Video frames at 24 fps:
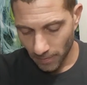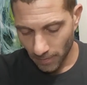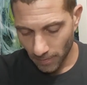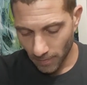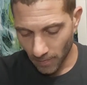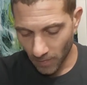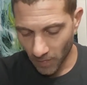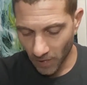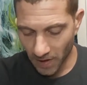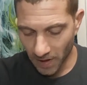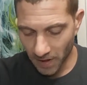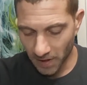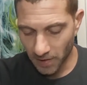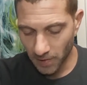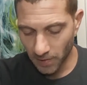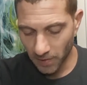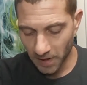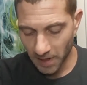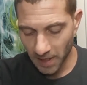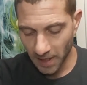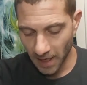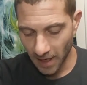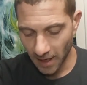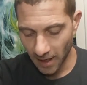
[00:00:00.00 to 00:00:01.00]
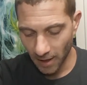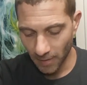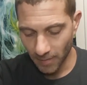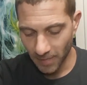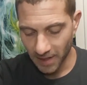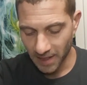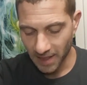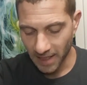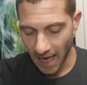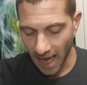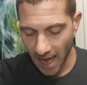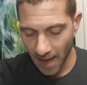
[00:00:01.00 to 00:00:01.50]
When the suits and elements
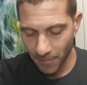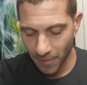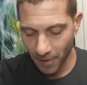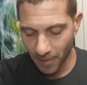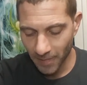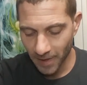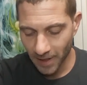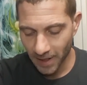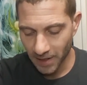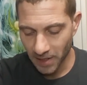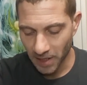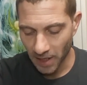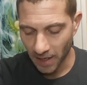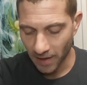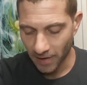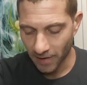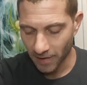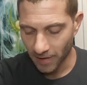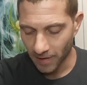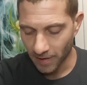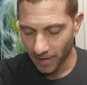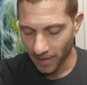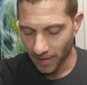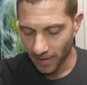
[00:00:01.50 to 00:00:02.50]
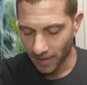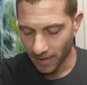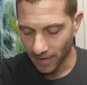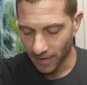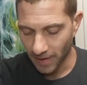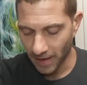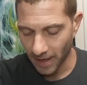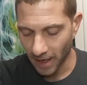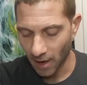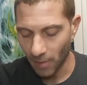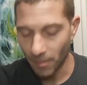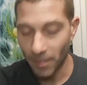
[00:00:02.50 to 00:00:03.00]
complement each other,
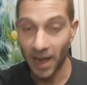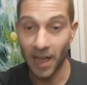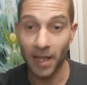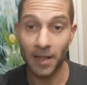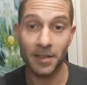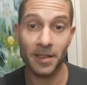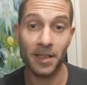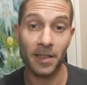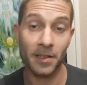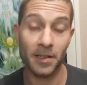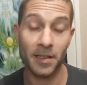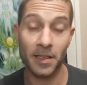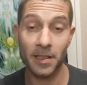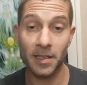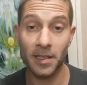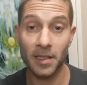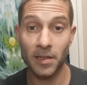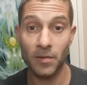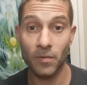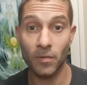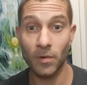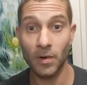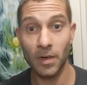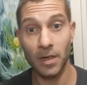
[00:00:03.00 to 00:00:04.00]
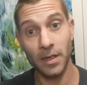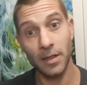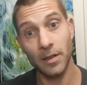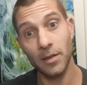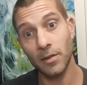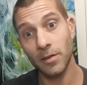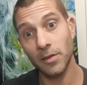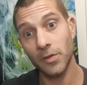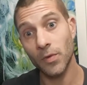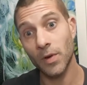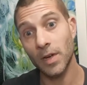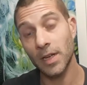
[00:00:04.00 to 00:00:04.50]
they are balancing. So this is in
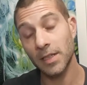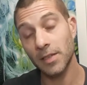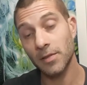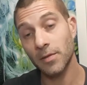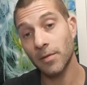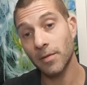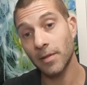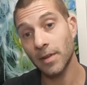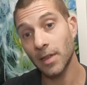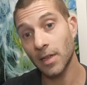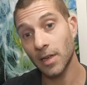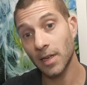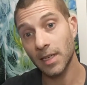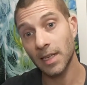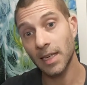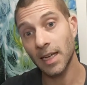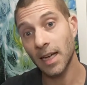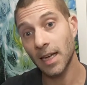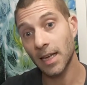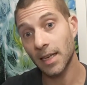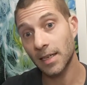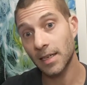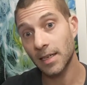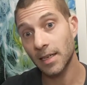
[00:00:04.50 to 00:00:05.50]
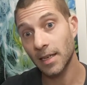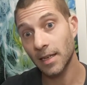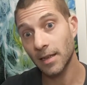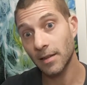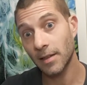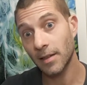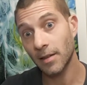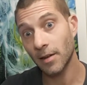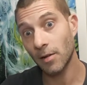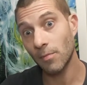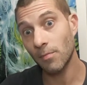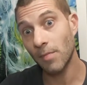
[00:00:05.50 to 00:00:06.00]
those ones where we looked at,
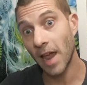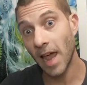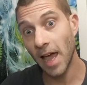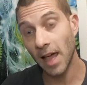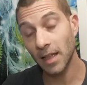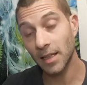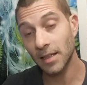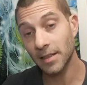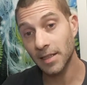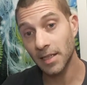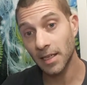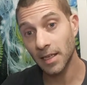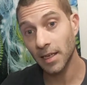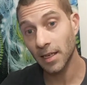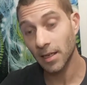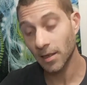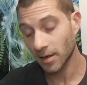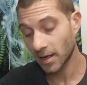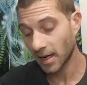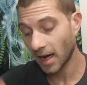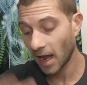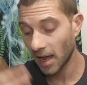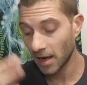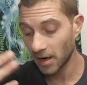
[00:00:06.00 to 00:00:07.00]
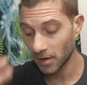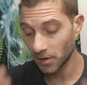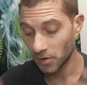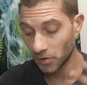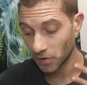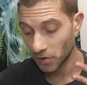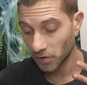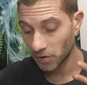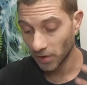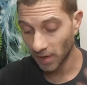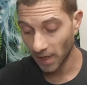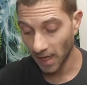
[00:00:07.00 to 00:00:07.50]
they're balancing or kind of
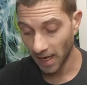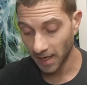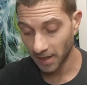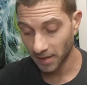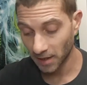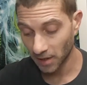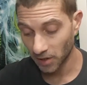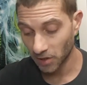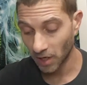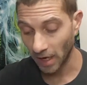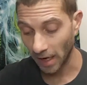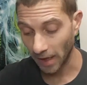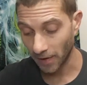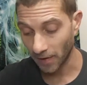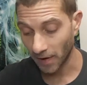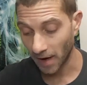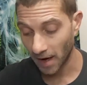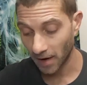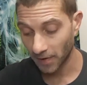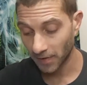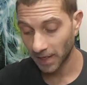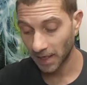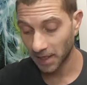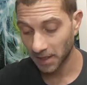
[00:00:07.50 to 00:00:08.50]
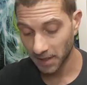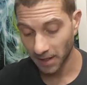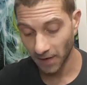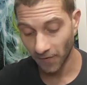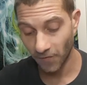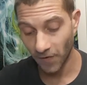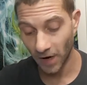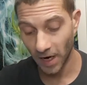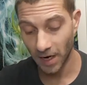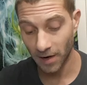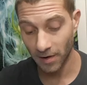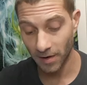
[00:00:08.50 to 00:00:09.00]
neutralize each other out. That's the
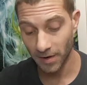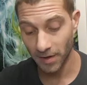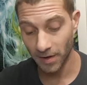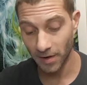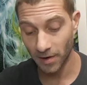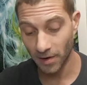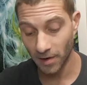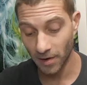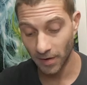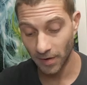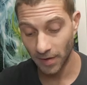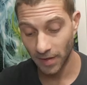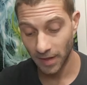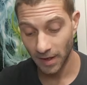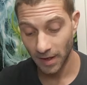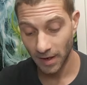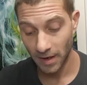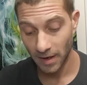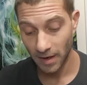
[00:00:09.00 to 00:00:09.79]
fire and the earth,